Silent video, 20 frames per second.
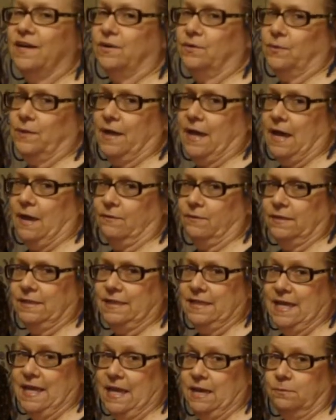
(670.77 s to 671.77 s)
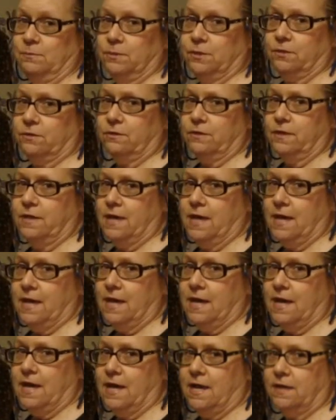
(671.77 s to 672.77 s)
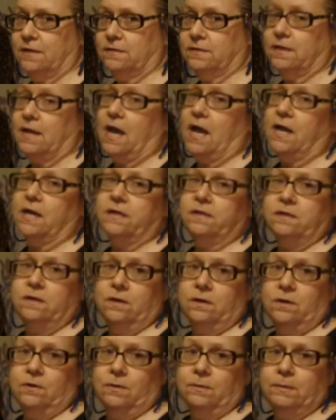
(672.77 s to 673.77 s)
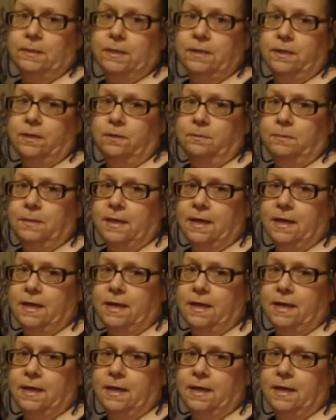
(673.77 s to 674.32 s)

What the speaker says: We haven't named her yet. I know, I'm getting